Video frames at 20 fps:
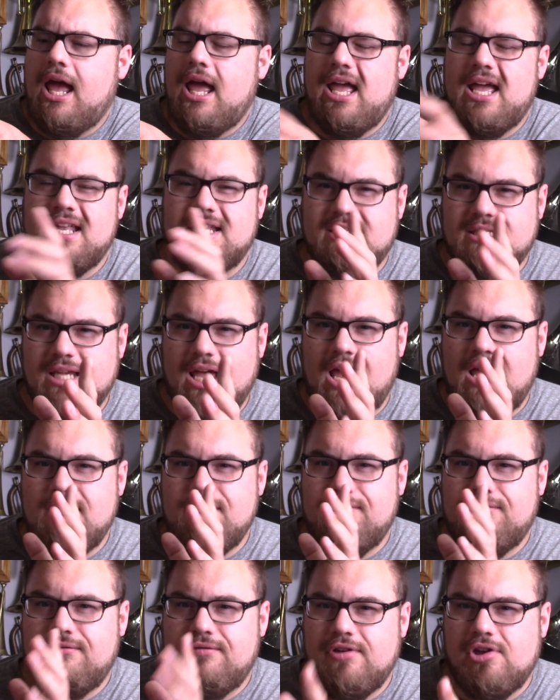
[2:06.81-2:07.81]
It's a
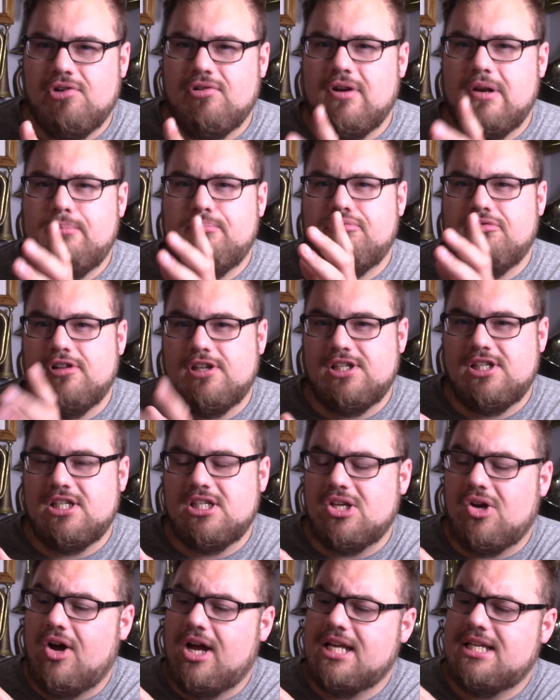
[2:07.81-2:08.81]
very
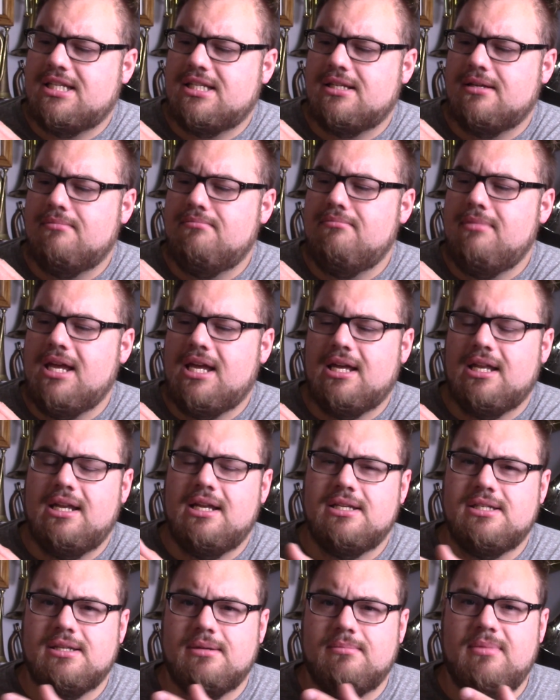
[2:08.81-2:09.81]
precise
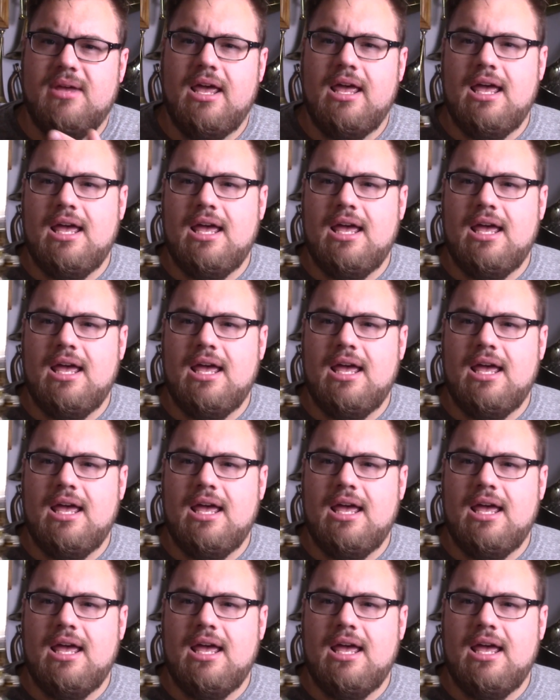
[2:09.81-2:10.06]
mechanism